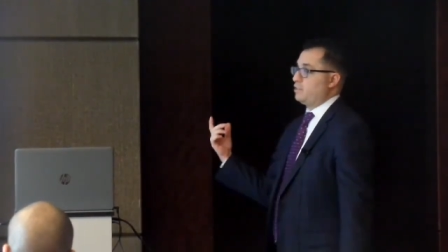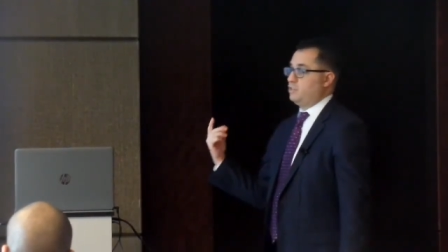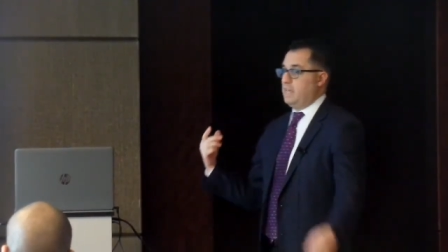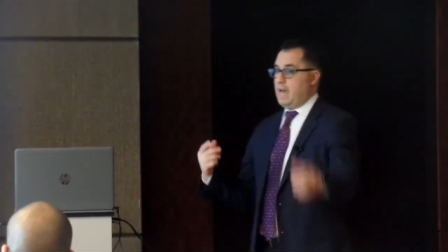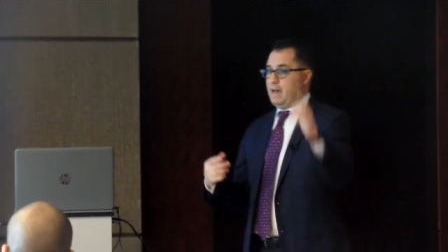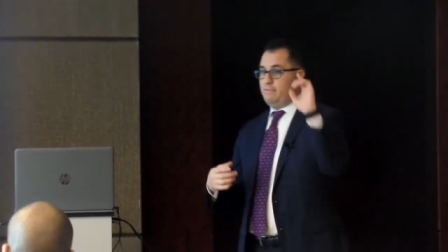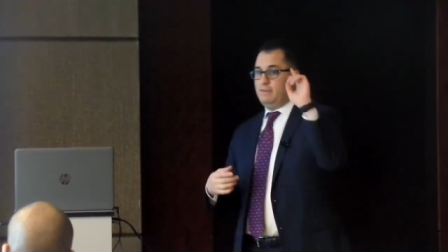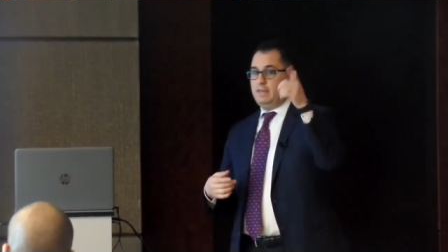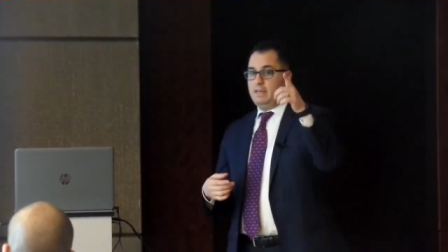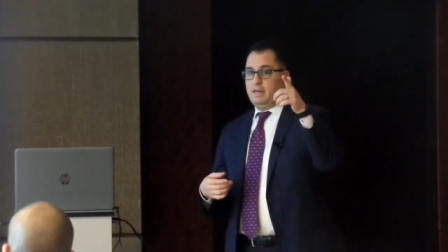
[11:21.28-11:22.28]
And we actually
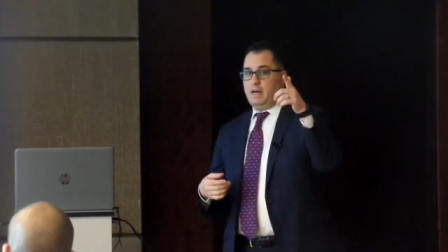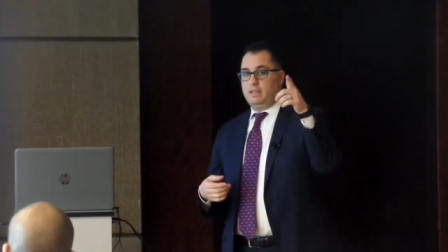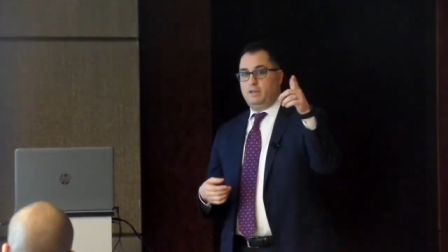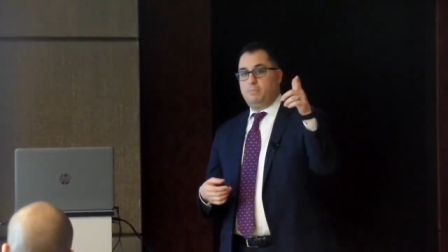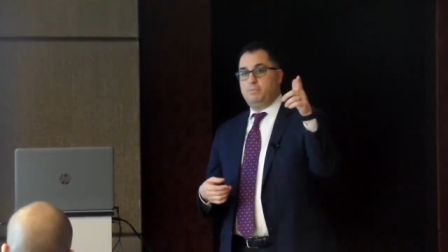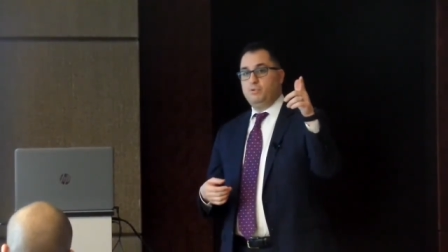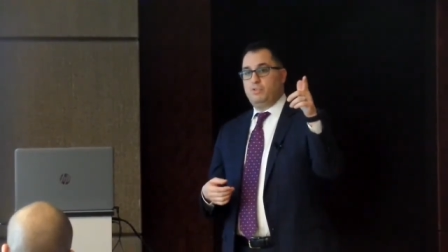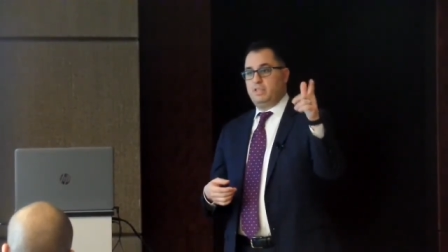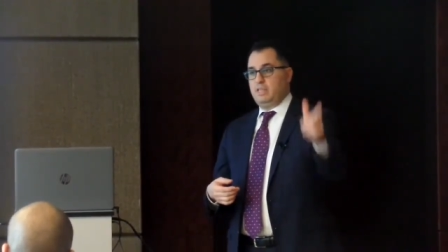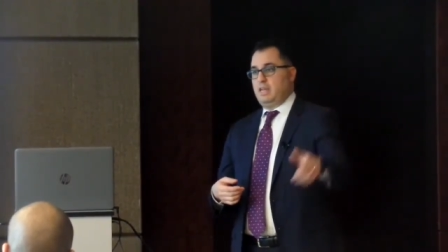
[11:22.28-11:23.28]
have a little
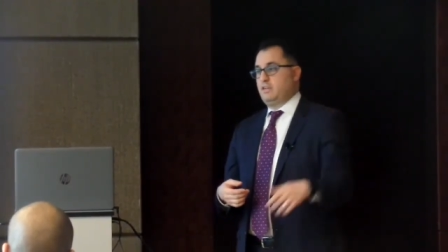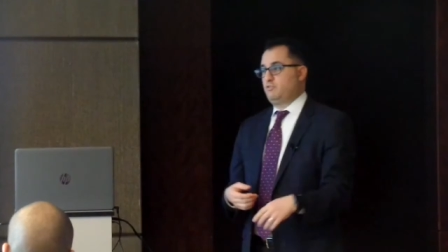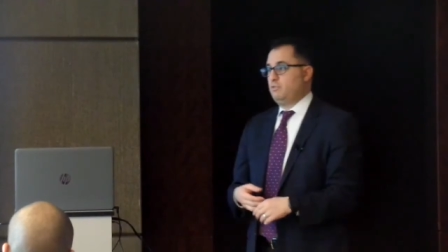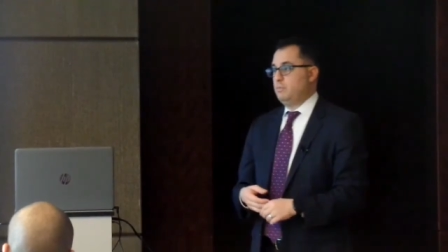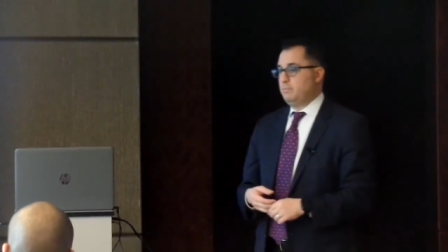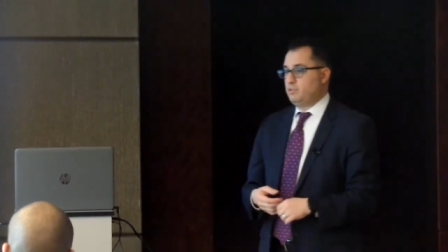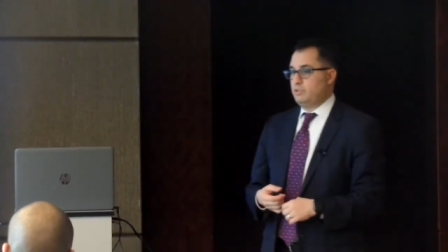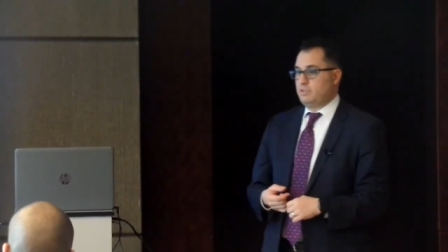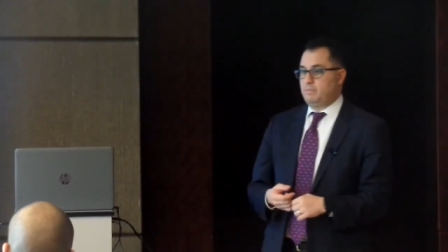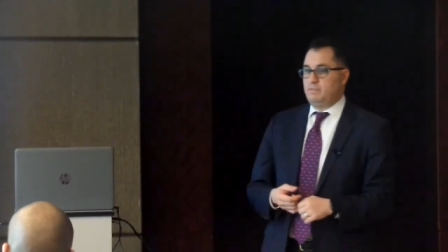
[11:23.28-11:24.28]
booth in the next room. I'm
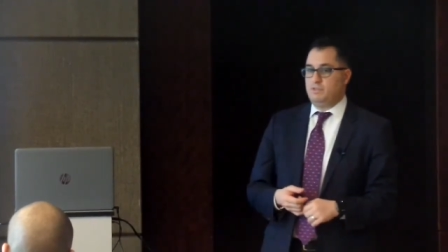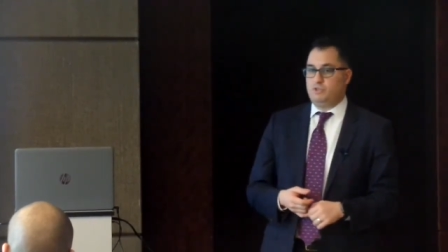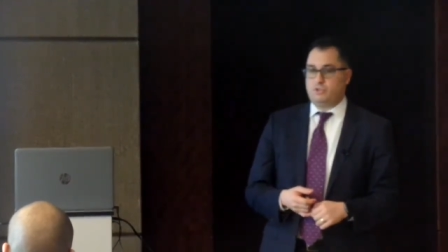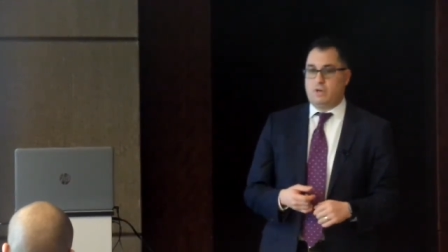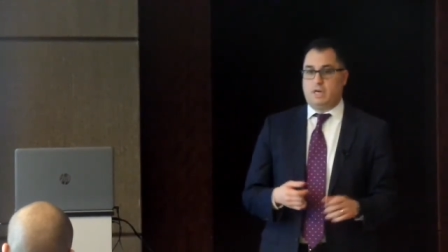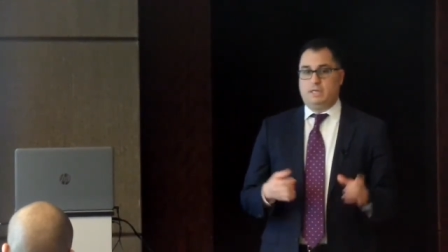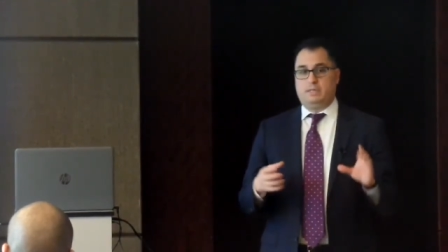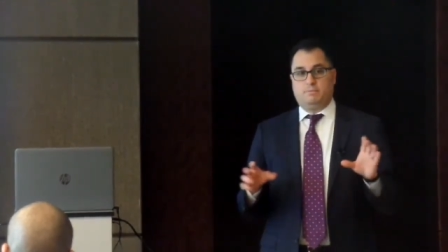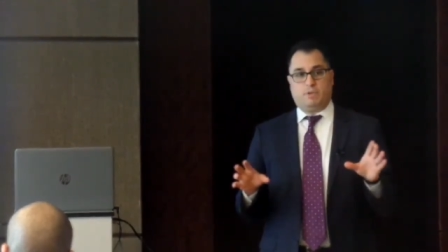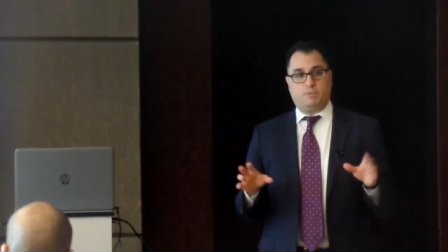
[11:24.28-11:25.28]
sure some of you saw
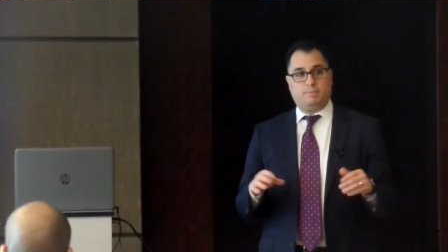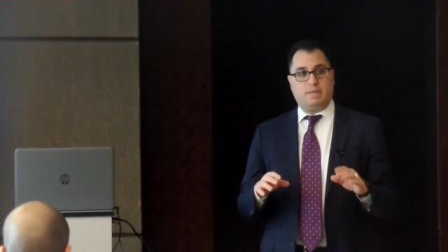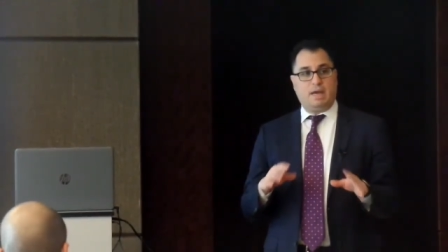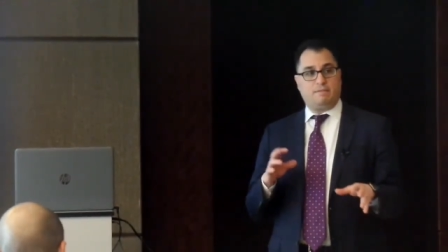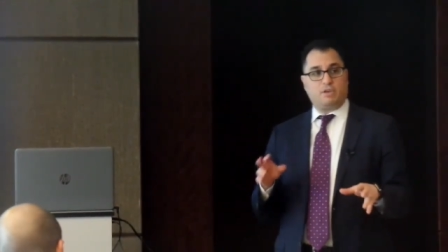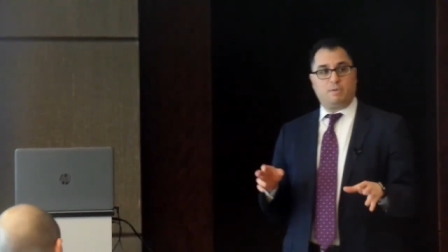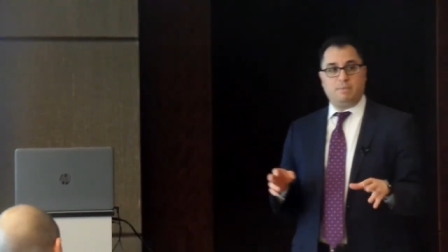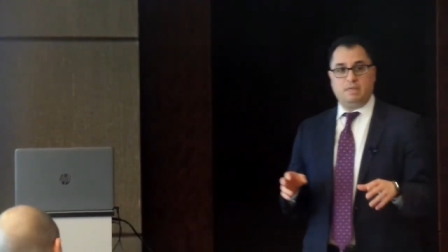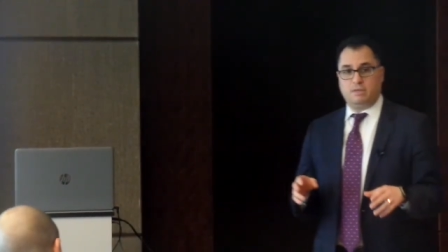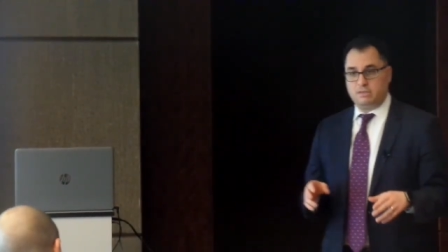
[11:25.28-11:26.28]
it, where we've been having
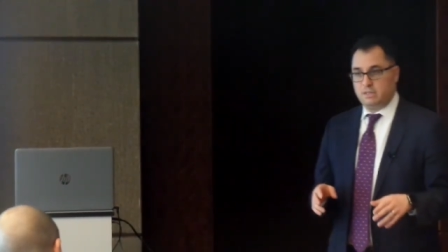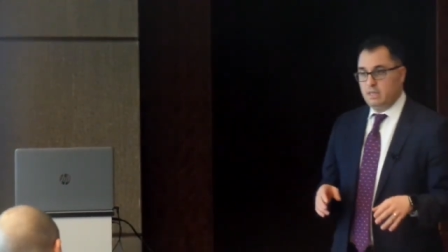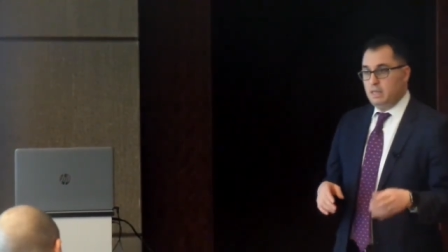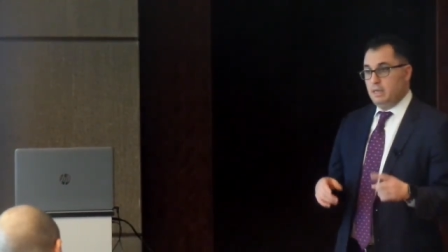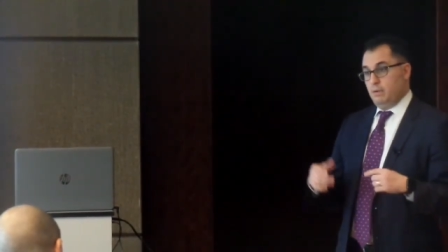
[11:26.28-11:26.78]
our meals.